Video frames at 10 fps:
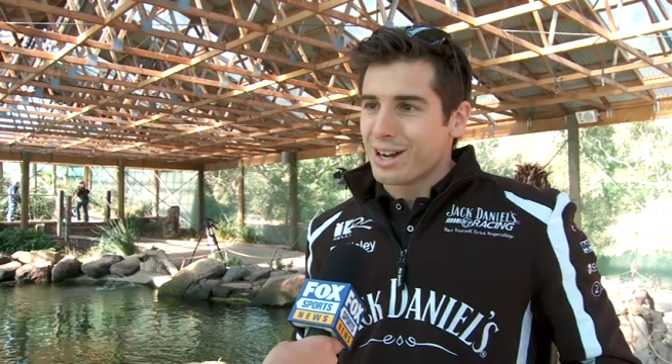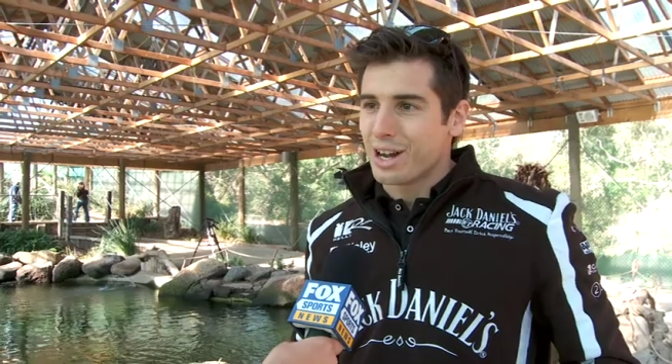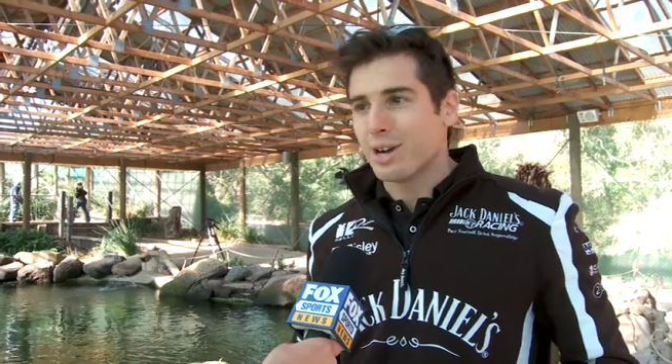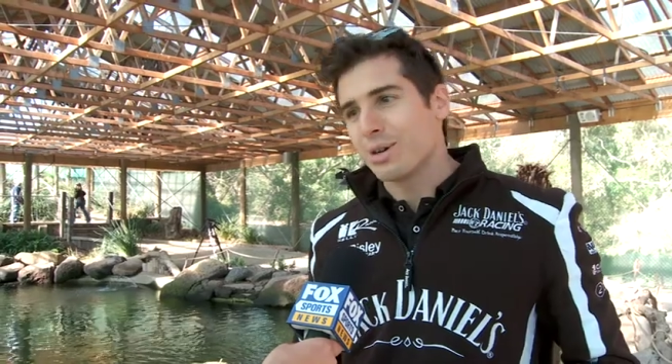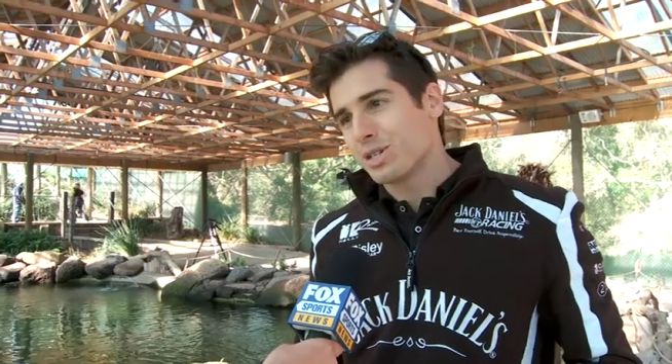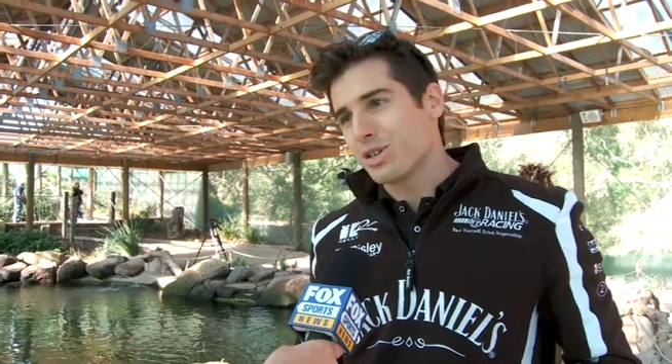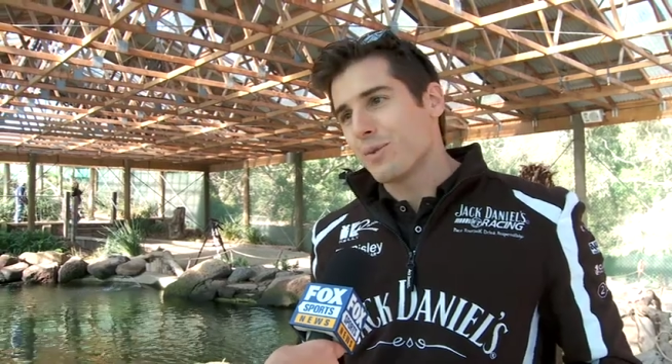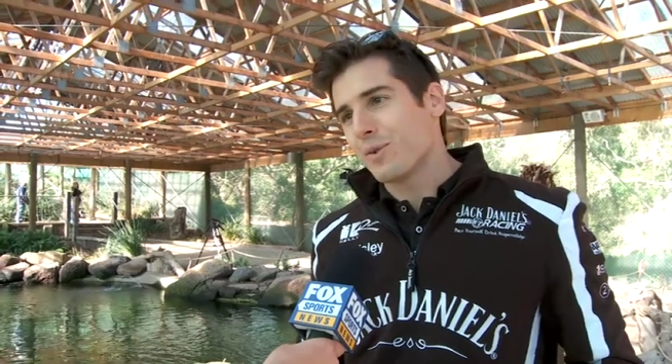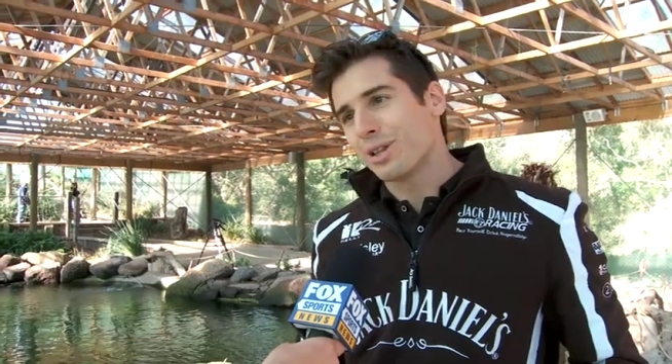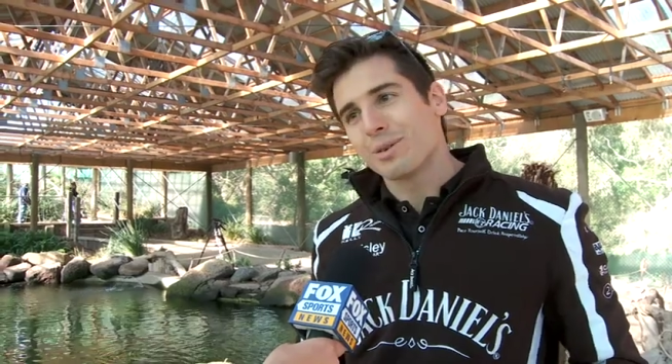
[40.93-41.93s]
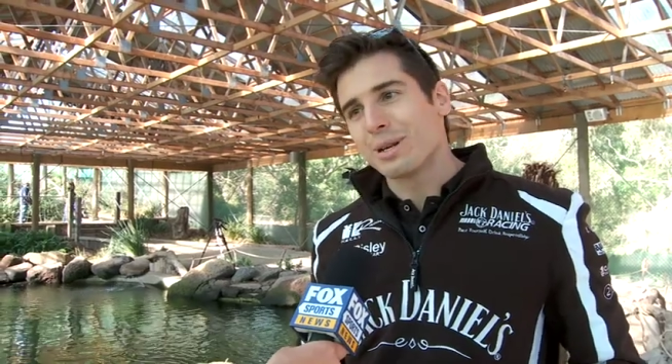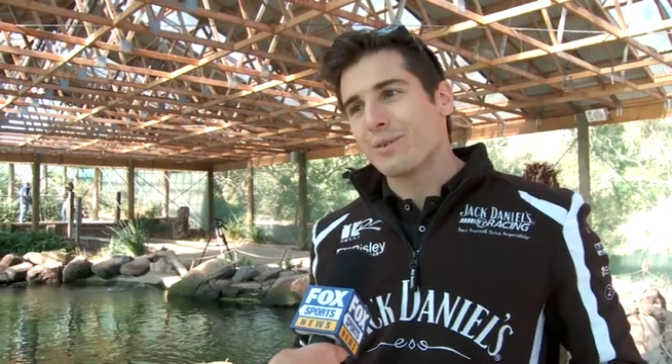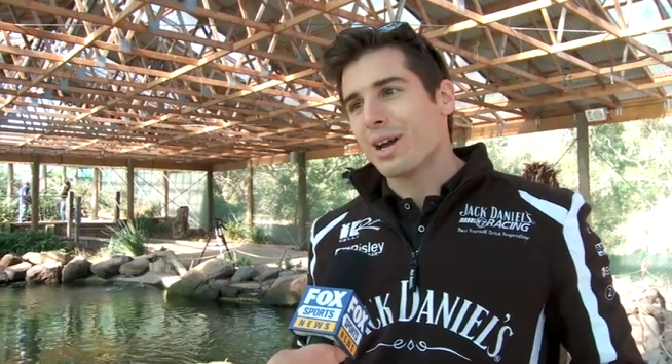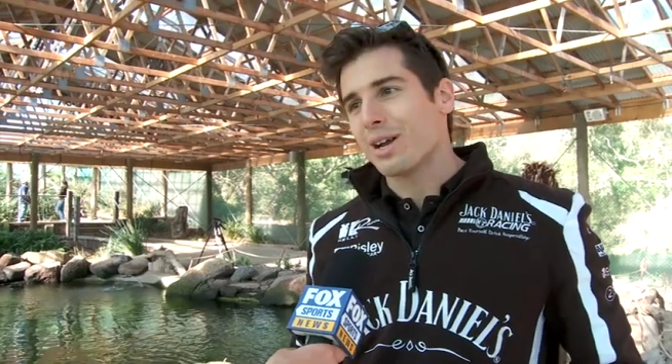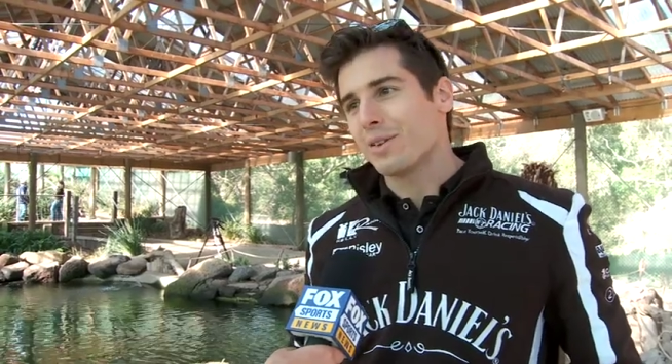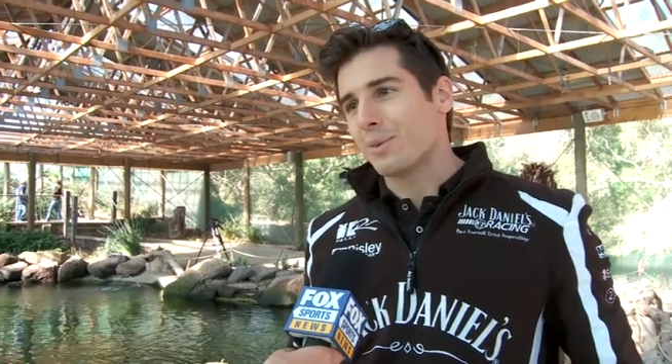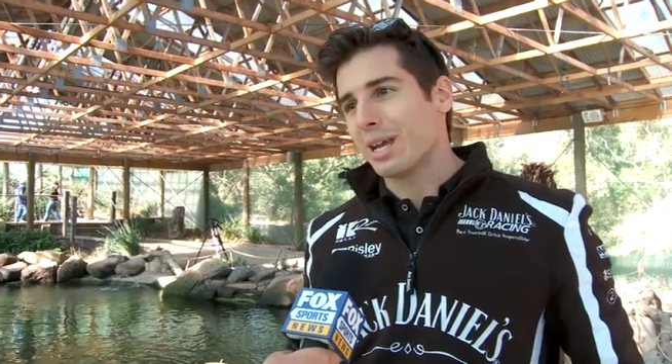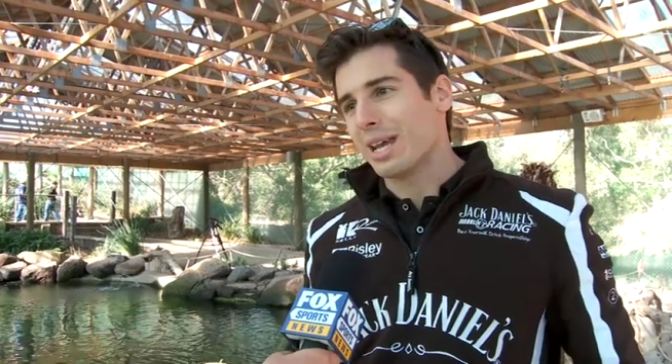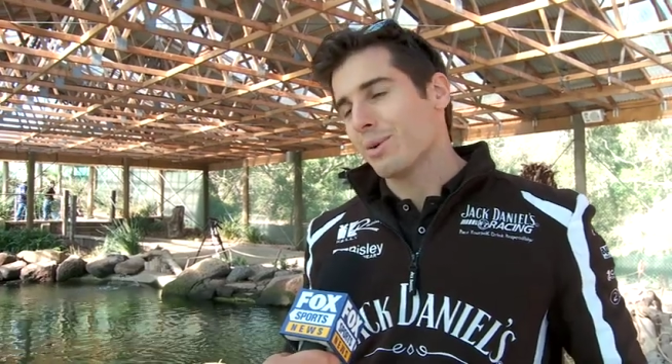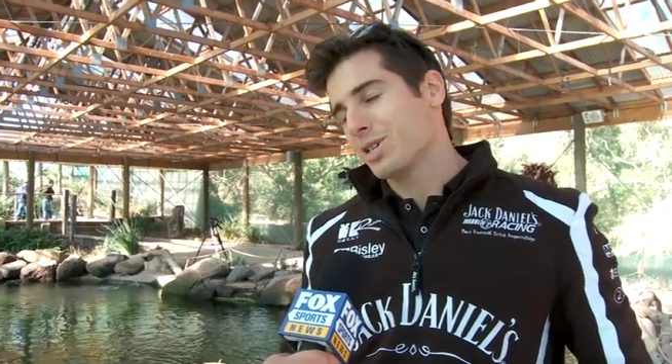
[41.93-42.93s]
I know it's due for a little bit of rain over the weekend,